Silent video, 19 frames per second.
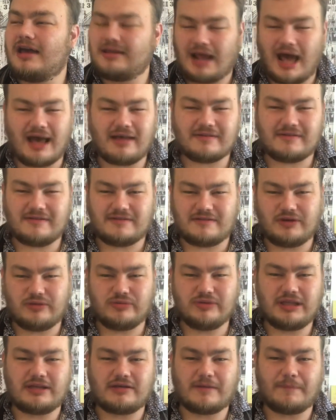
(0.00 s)
has these
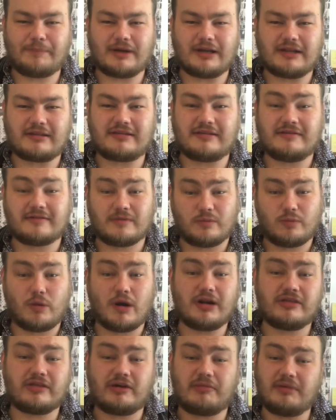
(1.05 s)
unique abilities, and
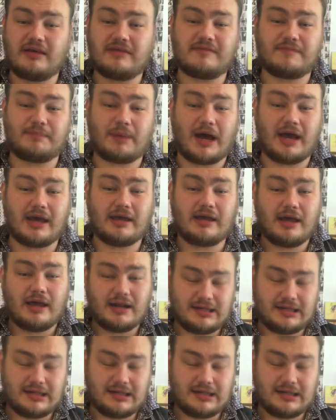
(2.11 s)
one of them is by